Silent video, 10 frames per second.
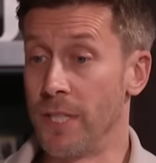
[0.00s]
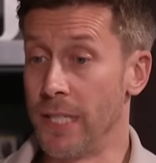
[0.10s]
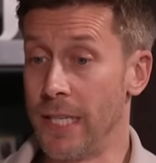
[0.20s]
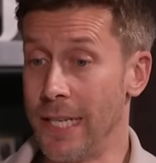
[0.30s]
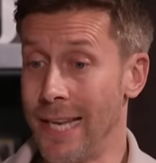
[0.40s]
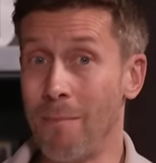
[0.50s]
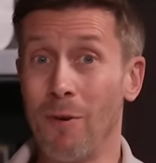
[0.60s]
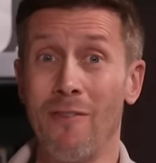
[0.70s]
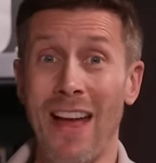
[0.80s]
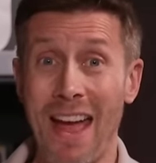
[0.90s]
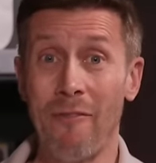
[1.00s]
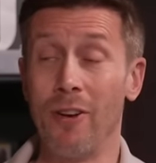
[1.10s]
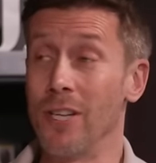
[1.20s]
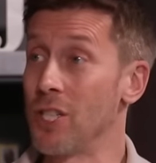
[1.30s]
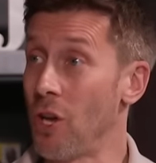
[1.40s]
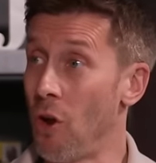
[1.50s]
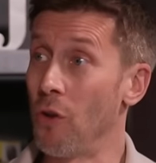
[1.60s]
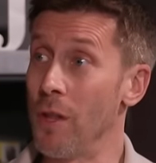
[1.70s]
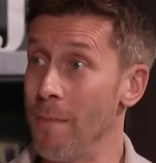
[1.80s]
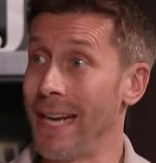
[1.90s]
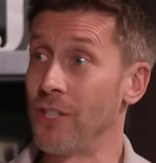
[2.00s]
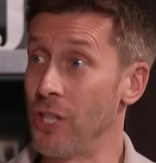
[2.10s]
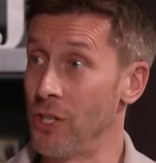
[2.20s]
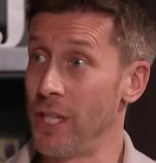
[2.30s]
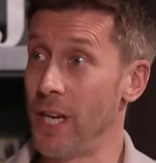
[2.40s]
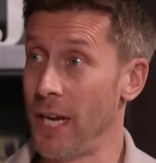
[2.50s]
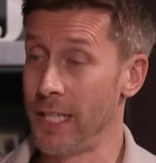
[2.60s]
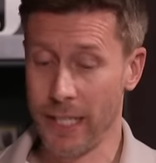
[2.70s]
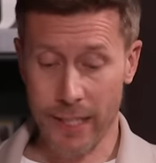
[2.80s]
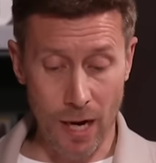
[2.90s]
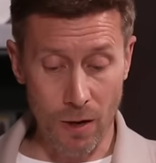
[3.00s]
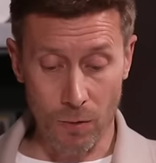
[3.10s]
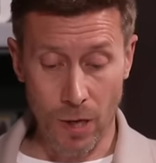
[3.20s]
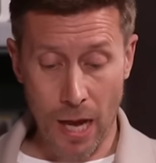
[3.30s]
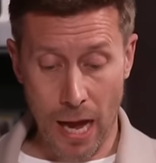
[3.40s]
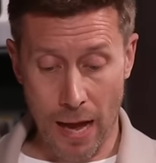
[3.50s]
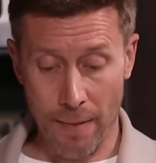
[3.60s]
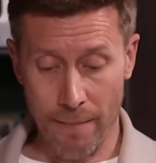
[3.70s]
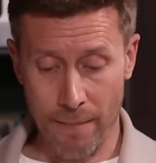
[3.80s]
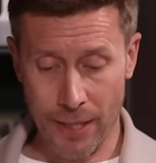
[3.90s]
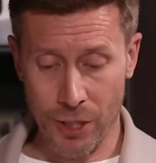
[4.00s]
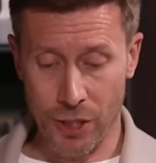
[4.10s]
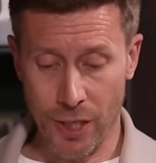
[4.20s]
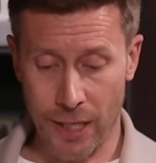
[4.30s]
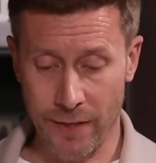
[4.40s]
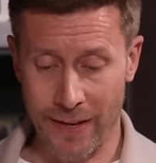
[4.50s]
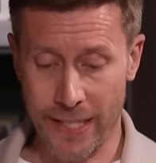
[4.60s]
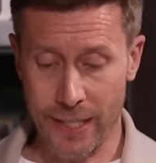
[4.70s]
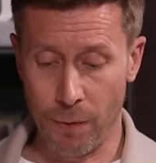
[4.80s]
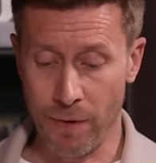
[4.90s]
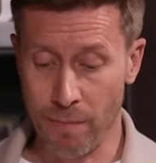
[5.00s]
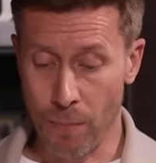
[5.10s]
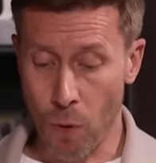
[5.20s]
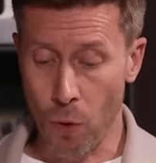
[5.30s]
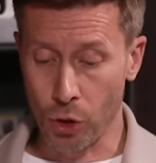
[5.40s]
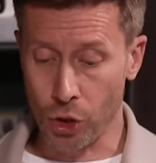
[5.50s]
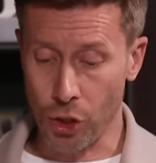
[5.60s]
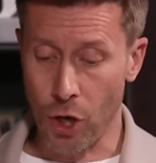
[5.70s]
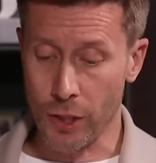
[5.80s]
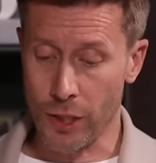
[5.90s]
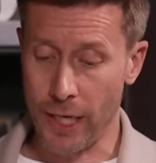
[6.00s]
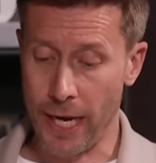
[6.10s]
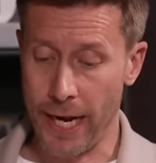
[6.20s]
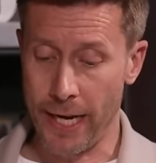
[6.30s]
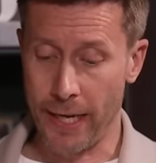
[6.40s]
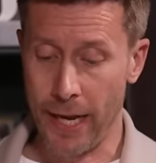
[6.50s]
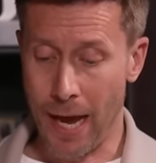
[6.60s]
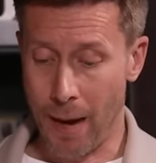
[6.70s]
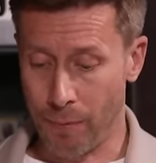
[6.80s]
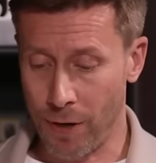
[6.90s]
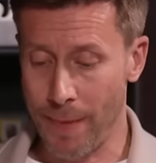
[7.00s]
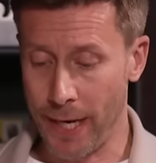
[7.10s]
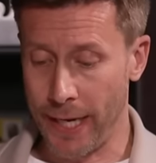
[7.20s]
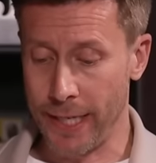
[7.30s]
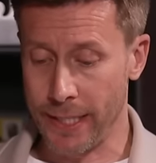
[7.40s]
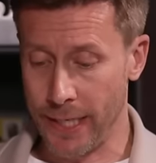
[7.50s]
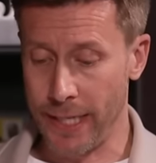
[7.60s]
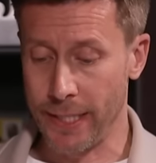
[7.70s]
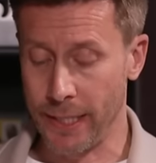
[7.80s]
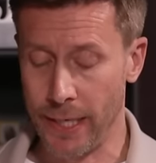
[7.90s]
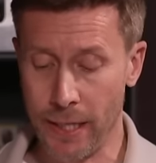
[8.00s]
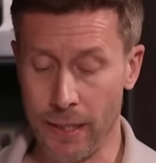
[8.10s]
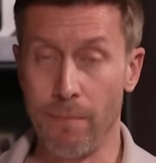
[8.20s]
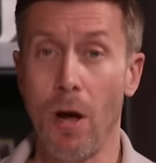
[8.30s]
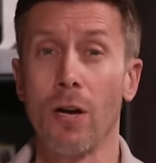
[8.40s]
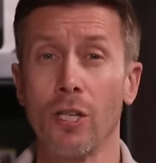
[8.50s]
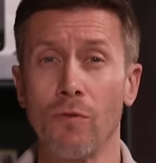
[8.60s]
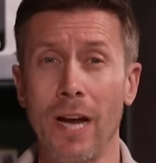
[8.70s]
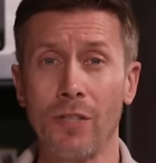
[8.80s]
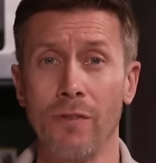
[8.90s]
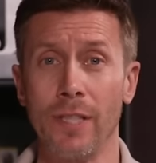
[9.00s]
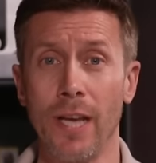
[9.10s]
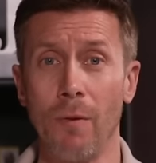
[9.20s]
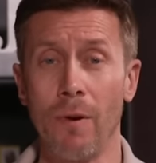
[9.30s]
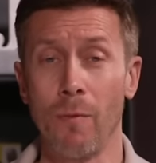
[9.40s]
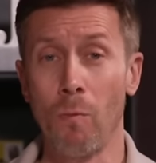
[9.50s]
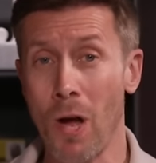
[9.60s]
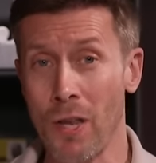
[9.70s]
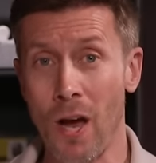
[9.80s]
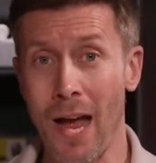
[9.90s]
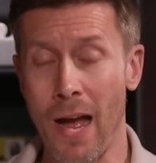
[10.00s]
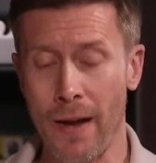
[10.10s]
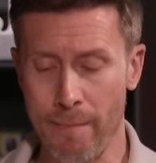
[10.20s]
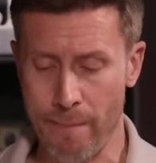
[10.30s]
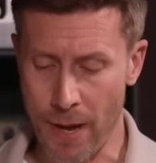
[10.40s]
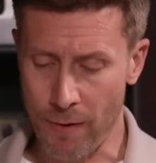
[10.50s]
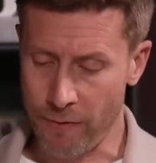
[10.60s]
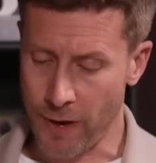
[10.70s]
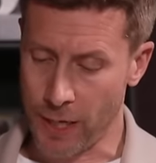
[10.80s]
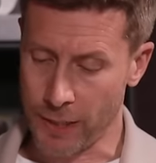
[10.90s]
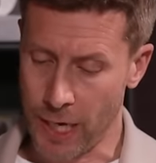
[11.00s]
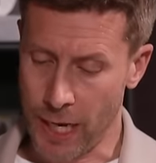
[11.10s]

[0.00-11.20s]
is the number of efforts on the Manchester United goal. Uh, Manchester United have had to deal with more shots in a Premier League season than Marcus Rashford dealt with on one night out in Belfast.